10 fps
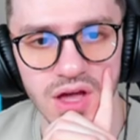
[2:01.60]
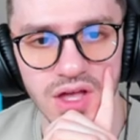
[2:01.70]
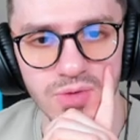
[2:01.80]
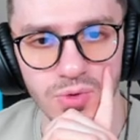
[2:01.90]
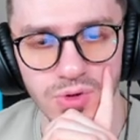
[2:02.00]

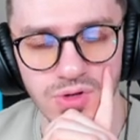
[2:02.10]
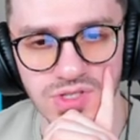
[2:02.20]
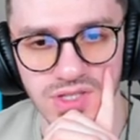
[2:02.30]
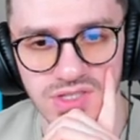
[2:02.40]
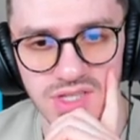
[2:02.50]
line
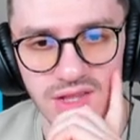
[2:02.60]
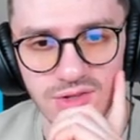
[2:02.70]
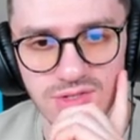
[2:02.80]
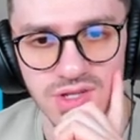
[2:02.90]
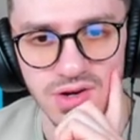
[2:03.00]
workers and
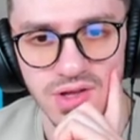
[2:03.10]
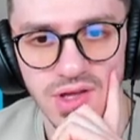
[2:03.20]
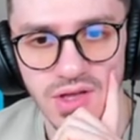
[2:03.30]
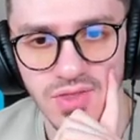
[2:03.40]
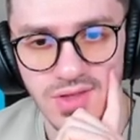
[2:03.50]
sailors here,
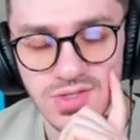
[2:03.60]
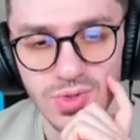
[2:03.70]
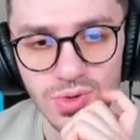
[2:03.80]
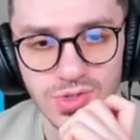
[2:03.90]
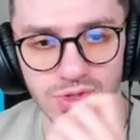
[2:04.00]
not
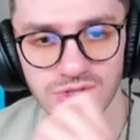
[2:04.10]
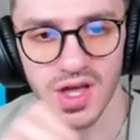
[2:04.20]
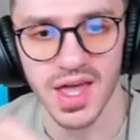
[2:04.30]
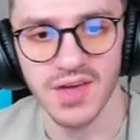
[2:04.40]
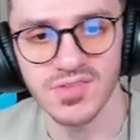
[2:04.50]

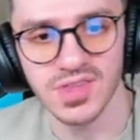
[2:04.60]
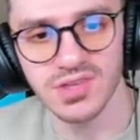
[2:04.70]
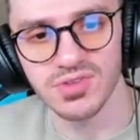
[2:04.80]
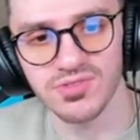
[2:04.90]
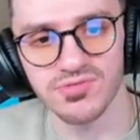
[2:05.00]
soldiers. I haven't
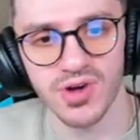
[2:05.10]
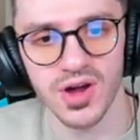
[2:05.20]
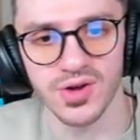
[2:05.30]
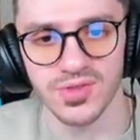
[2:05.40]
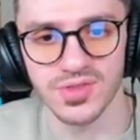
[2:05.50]
even
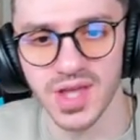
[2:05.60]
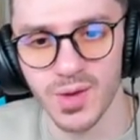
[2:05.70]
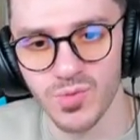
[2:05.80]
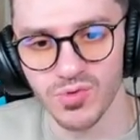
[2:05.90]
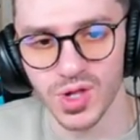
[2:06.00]
fired the
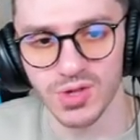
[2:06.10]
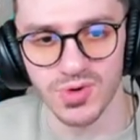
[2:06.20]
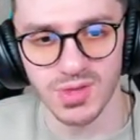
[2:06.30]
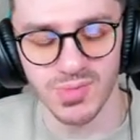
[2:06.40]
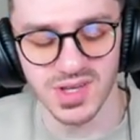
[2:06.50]
damn
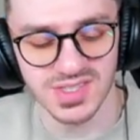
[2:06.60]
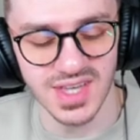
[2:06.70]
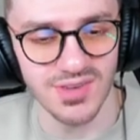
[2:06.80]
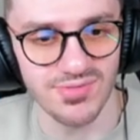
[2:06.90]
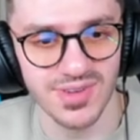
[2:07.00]
revolver in my
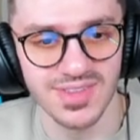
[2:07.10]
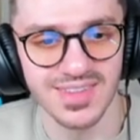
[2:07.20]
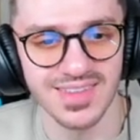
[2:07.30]
safe.